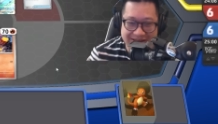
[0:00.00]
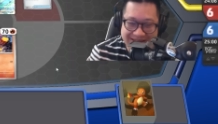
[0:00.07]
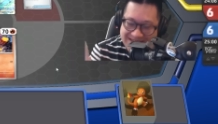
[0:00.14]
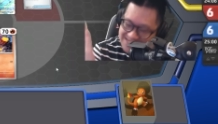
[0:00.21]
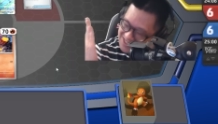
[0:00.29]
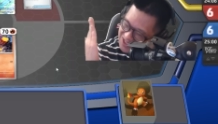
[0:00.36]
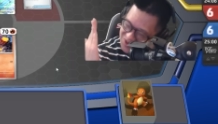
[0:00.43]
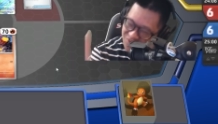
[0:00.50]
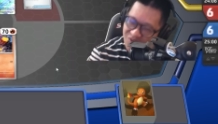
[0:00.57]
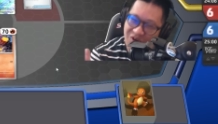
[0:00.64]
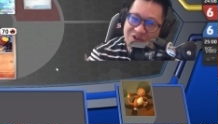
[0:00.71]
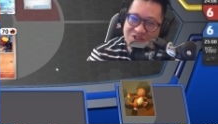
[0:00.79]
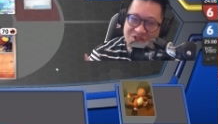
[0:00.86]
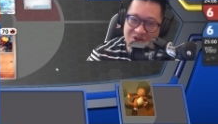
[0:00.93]
This is his
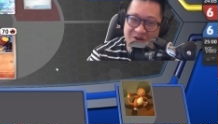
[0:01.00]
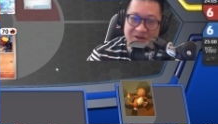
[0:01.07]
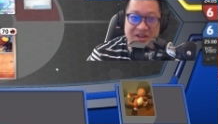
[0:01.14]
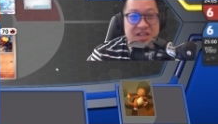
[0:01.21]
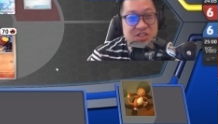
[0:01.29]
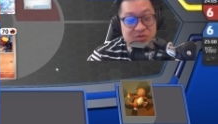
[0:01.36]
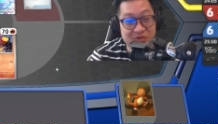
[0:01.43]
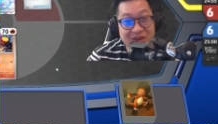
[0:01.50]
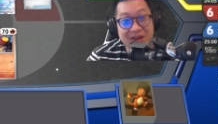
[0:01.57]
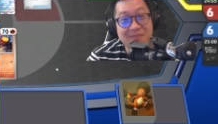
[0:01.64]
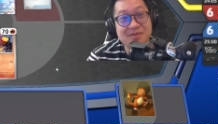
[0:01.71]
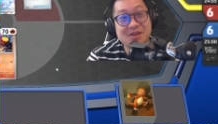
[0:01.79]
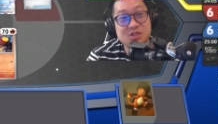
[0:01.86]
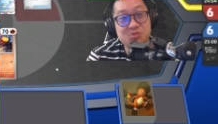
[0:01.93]
first turn. He's filled up
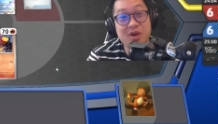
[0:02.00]
his